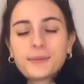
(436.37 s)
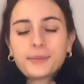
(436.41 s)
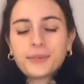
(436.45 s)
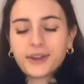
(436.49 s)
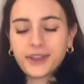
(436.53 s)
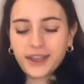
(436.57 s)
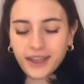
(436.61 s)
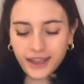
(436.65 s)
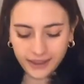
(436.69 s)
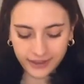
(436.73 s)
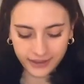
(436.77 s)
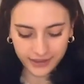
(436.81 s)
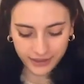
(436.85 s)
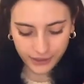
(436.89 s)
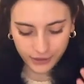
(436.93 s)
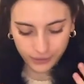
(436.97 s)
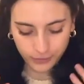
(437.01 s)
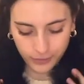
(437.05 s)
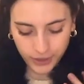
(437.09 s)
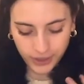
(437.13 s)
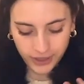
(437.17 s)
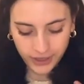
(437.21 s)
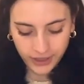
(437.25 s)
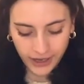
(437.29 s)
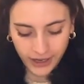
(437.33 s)
But yeah, this
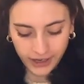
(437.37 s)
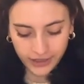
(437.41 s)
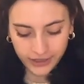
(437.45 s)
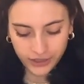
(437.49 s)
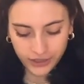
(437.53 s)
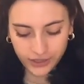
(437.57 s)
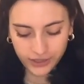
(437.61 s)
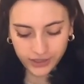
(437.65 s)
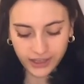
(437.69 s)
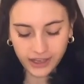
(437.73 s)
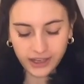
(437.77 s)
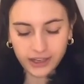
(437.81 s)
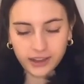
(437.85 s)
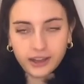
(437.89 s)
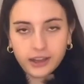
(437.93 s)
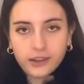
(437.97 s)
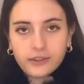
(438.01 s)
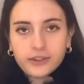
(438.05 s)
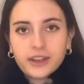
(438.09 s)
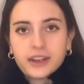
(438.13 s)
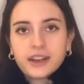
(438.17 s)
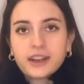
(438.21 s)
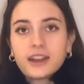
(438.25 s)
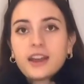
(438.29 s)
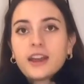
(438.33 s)
one, I just, I love
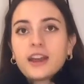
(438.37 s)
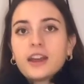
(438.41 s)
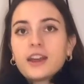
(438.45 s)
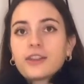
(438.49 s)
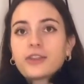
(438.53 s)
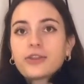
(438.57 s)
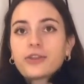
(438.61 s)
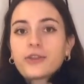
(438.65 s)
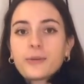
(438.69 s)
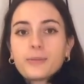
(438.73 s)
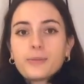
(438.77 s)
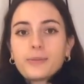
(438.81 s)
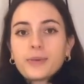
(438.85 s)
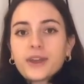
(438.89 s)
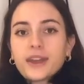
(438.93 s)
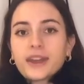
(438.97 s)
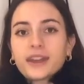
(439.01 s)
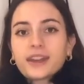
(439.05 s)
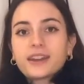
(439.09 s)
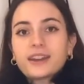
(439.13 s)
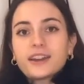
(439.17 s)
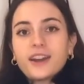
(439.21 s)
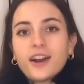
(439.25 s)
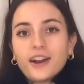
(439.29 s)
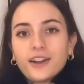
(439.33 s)
it. The
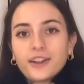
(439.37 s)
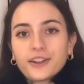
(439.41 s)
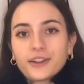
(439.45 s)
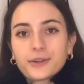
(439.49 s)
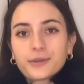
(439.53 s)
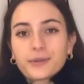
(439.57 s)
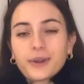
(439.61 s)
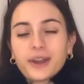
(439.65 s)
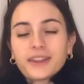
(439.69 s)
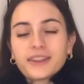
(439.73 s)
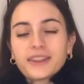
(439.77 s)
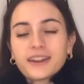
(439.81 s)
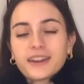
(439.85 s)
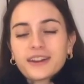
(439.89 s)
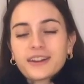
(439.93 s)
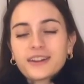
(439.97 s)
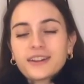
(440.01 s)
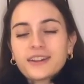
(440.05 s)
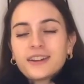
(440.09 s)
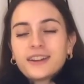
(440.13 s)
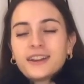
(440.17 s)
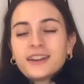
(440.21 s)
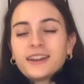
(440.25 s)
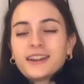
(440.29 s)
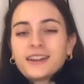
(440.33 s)
big collar right there,
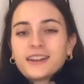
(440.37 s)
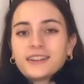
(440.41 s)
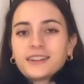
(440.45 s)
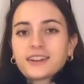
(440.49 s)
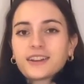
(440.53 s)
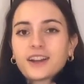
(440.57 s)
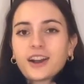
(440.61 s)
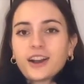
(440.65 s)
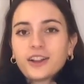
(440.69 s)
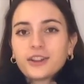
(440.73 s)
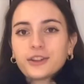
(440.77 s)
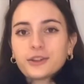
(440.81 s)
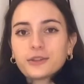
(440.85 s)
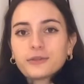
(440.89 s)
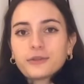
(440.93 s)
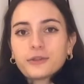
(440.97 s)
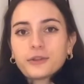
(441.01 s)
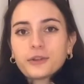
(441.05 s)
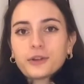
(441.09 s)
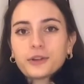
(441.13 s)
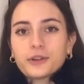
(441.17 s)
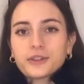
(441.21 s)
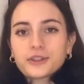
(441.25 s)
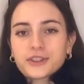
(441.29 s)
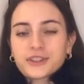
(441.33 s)
the collar
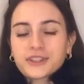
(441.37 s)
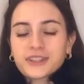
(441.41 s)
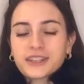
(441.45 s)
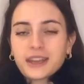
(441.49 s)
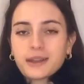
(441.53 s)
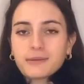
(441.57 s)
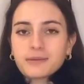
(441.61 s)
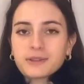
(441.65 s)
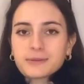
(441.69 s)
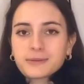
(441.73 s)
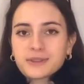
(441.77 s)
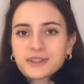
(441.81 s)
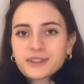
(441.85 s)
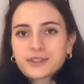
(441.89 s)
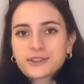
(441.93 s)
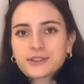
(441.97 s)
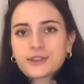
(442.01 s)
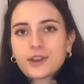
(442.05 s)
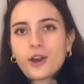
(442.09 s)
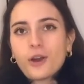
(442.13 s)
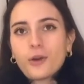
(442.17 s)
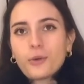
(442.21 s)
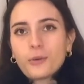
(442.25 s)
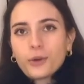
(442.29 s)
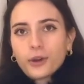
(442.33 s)
fur just keeps me
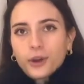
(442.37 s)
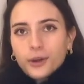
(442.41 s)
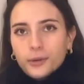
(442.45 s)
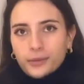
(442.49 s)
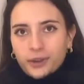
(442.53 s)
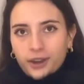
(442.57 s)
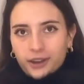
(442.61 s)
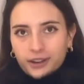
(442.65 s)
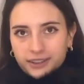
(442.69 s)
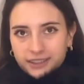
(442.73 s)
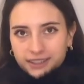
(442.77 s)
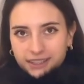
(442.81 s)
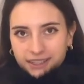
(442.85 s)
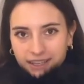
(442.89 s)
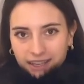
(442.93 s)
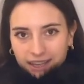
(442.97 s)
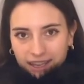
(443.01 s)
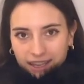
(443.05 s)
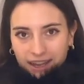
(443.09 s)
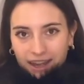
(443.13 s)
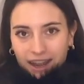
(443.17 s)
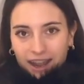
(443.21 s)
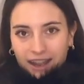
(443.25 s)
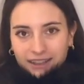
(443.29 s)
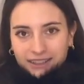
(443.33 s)
so warm, honestly.
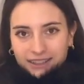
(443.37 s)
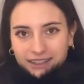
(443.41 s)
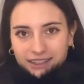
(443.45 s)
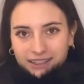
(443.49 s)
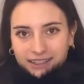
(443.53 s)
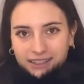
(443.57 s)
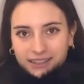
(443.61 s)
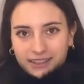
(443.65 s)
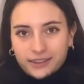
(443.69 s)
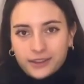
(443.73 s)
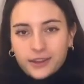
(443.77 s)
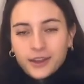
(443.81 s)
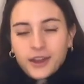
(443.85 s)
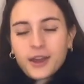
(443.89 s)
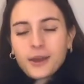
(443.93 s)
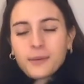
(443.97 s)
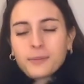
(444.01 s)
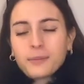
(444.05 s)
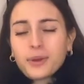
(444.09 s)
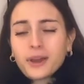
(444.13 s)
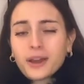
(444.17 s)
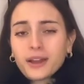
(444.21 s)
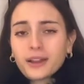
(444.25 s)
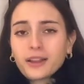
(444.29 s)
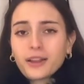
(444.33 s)
It acts as a
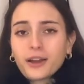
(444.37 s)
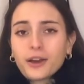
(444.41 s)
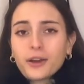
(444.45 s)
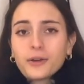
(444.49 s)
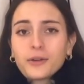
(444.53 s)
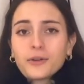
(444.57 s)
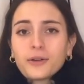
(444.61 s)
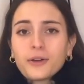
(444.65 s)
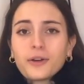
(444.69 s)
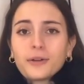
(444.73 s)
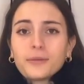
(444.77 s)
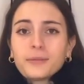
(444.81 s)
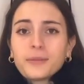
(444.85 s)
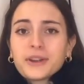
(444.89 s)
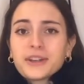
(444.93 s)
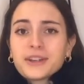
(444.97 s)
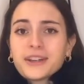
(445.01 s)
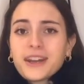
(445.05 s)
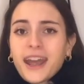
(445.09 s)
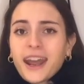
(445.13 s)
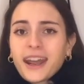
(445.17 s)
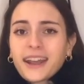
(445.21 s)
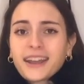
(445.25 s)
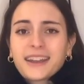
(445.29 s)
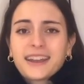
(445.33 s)
pillow on my
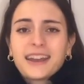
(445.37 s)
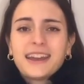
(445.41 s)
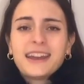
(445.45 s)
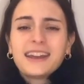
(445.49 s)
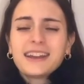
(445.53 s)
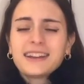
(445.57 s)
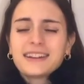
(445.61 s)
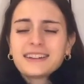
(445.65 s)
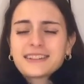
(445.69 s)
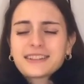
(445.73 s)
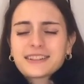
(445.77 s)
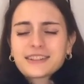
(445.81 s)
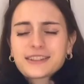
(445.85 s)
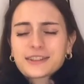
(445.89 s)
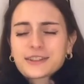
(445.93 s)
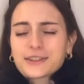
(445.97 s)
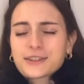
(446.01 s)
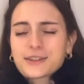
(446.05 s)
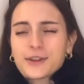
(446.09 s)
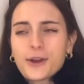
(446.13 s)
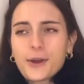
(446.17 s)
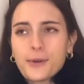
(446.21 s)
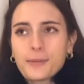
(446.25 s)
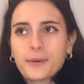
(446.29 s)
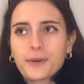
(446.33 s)
neck. It's
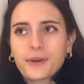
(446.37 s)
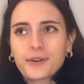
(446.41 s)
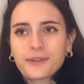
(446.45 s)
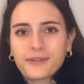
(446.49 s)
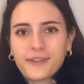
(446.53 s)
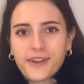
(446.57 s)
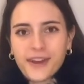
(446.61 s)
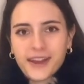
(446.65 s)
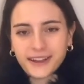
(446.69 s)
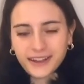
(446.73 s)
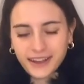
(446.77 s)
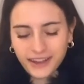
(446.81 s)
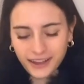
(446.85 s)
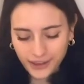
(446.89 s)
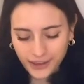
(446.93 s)
so perfect. I